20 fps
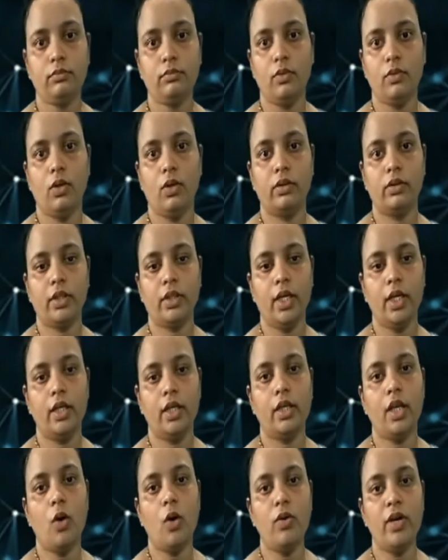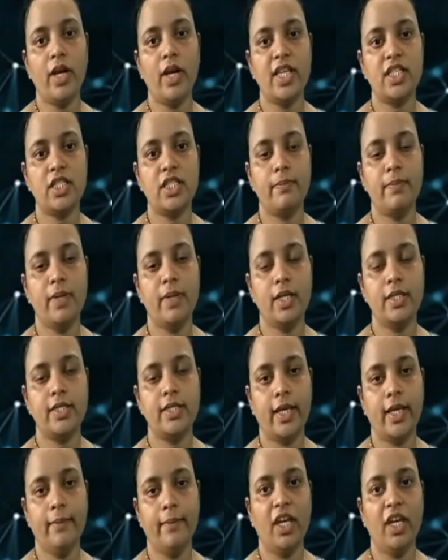Okay, now last B,
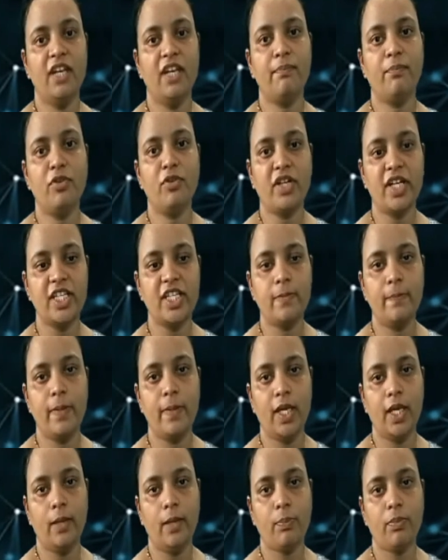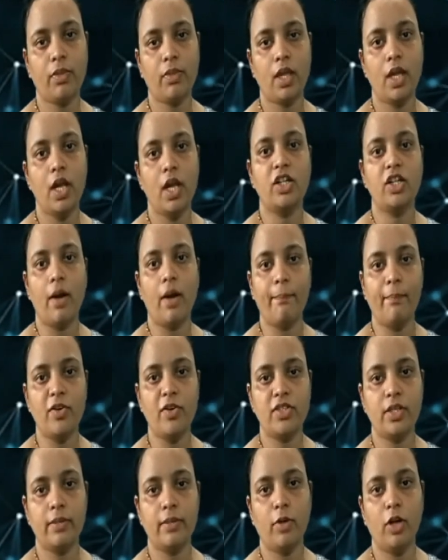same input is B, topmost
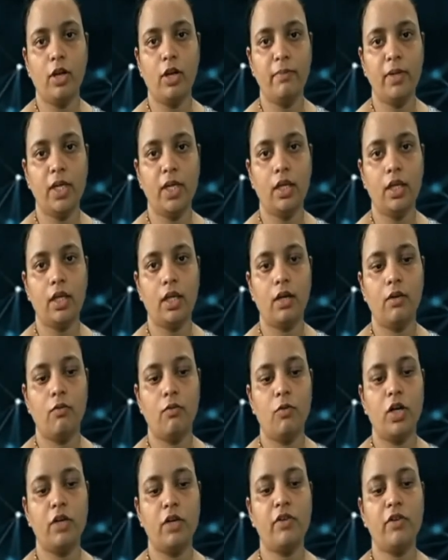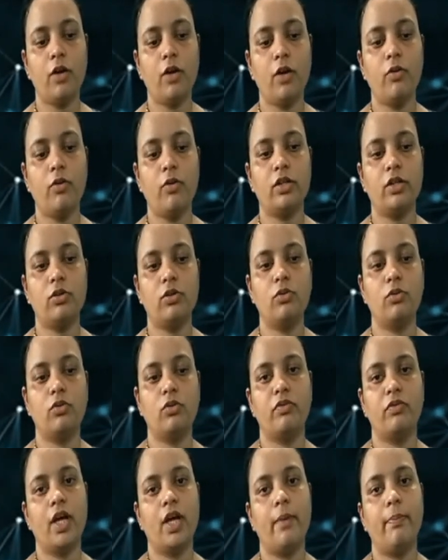symbol B. What we are going to do?
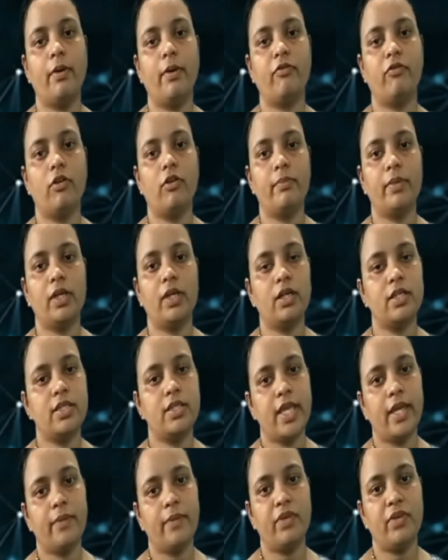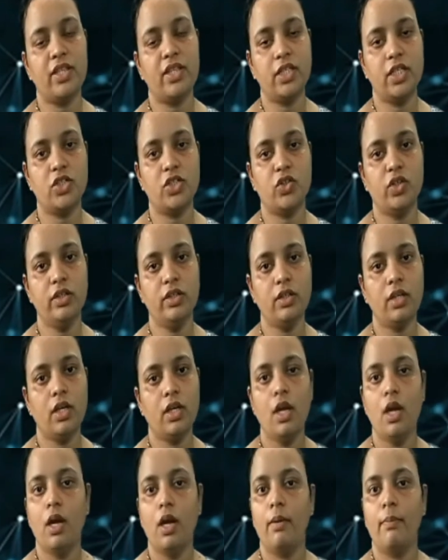We are performing a same transition,
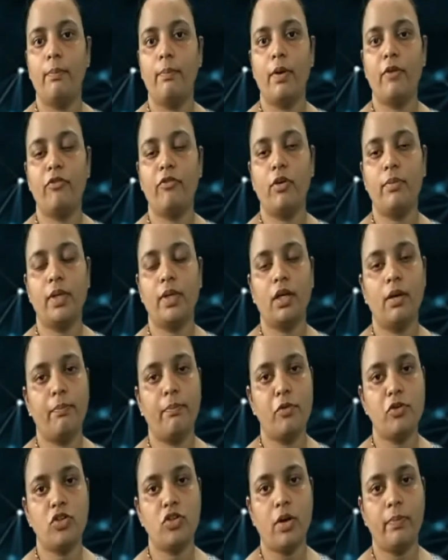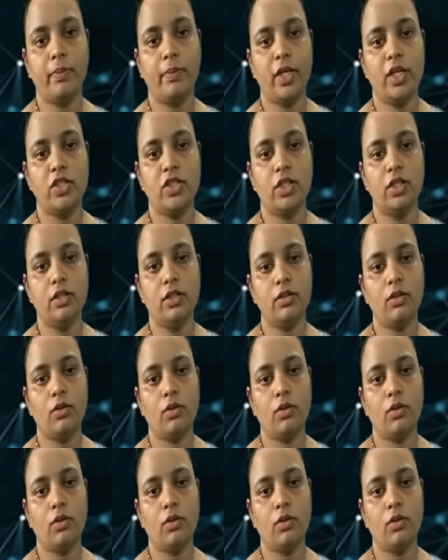performing a push operation.